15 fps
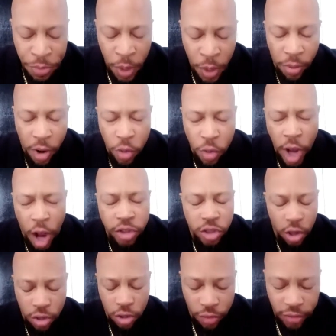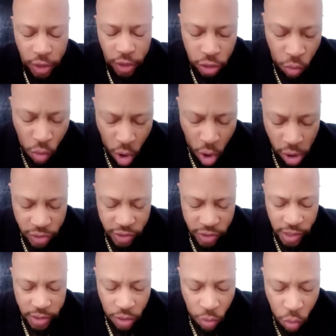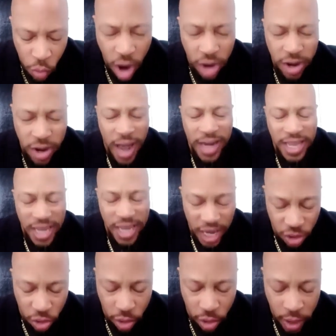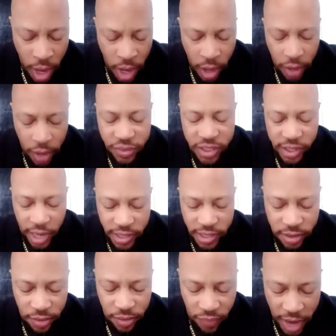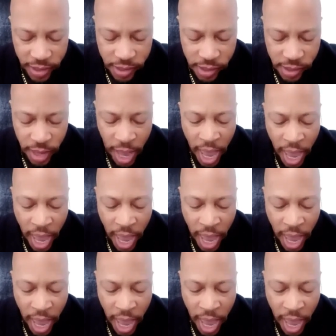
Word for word: But we also know that your word says that we are not ignorant of Satan's devices.